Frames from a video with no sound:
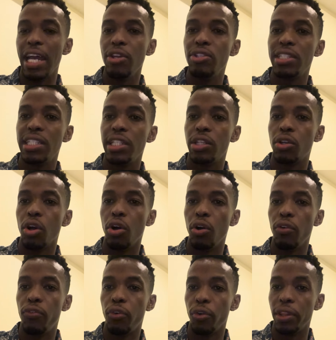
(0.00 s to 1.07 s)
usually
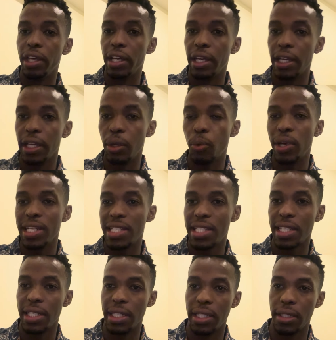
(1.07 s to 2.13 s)
go for the
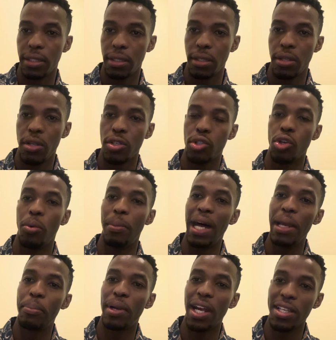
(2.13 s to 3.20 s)
Western, so
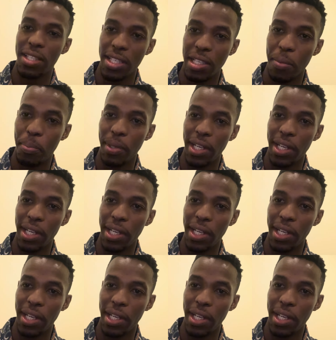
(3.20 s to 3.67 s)
my price is a bit